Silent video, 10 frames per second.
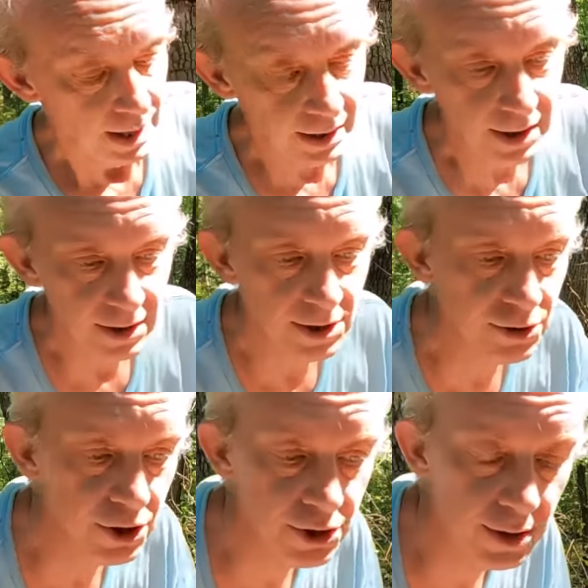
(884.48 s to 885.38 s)
Again, this
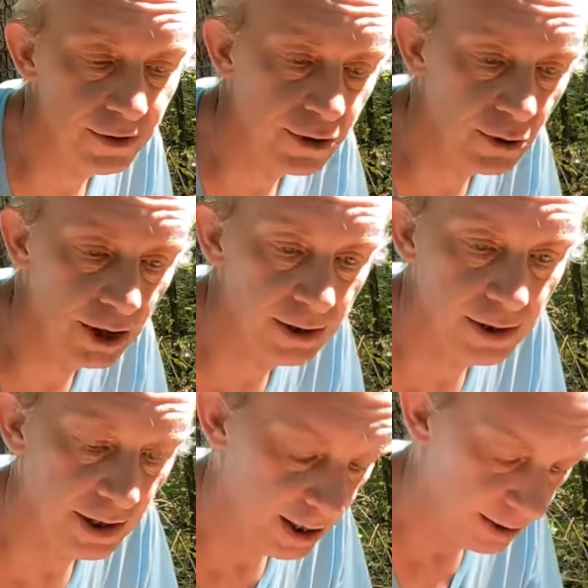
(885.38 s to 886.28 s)
just
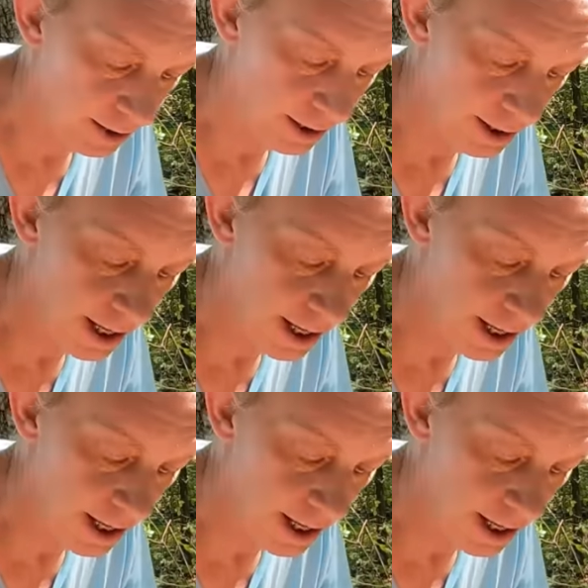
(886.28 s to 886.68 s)
demonstrates that the